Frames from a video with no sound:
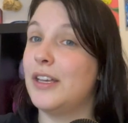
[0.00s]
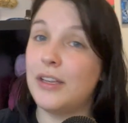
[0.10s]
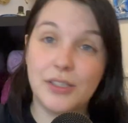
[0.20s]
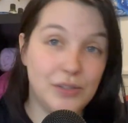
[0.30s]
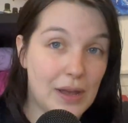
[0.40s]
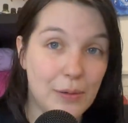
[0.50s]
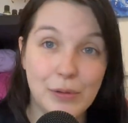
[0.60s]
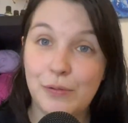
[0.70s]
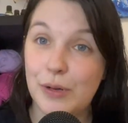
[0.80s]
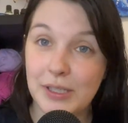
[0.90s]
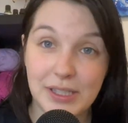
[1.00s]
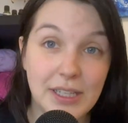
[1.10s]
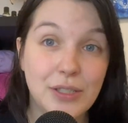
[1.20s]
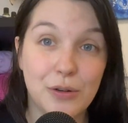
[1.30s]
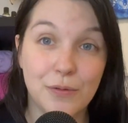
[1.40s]
So I will voice
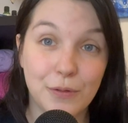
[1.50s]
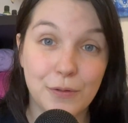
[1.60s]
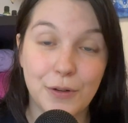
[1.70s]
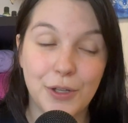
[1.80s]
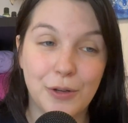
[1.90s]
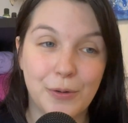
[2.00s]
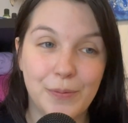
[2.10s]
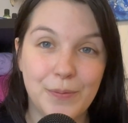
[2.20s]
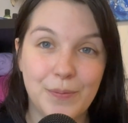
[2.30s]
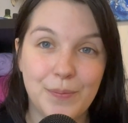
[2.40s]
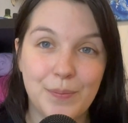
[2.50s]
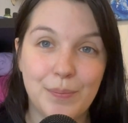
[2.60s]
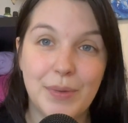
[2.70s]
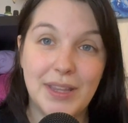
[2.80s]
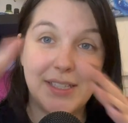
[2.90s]
it over for you.
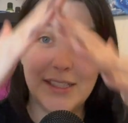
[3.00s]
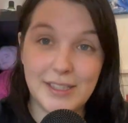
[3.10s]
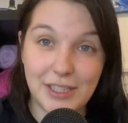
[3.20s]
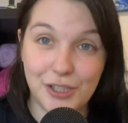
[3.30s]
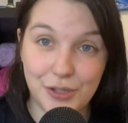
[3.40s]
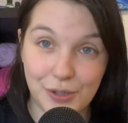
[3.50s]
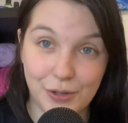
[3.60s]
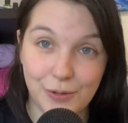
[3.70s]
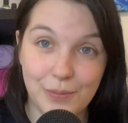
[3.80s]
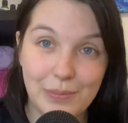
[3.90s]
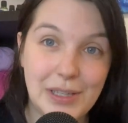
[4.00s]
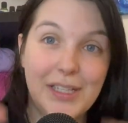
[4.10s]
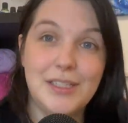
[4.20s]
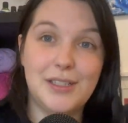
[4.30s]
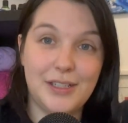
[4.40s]
But this is the intro.
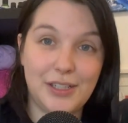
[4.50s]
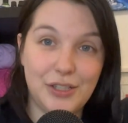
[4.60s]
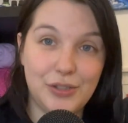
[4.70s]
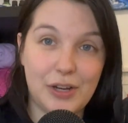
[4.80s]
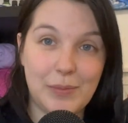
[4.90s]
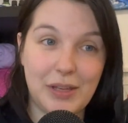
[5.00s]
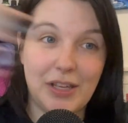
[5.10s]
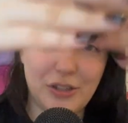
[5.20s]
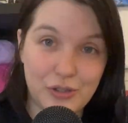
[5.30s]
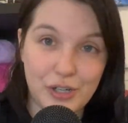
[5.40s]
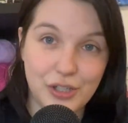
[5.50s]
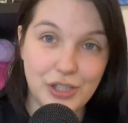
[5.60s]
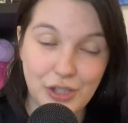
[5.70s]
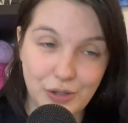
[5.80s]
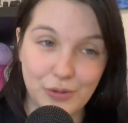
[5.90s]
Please enjoy me
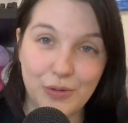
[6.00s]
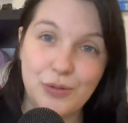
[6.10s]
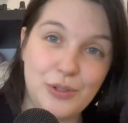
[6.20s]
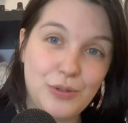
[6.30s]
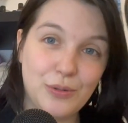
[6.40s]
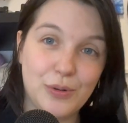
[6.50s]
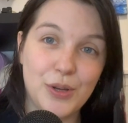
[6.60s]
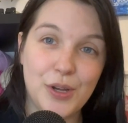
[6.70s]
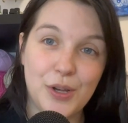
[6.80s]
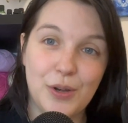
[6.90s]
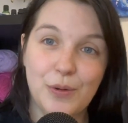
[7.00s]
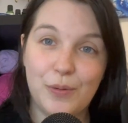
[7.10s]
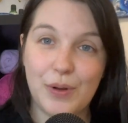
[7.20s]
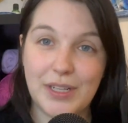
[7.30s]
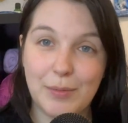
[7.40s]
introducing you to
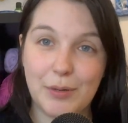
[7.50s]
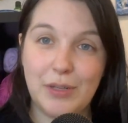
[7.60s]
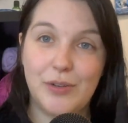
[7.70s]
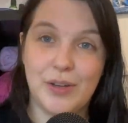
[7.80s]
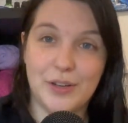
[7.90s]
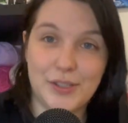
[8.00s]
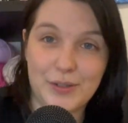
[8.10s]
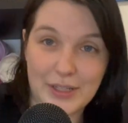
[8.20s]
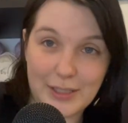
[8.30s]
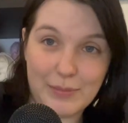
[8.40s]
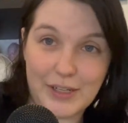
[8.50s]
what I'm going to be doing. Also, I did my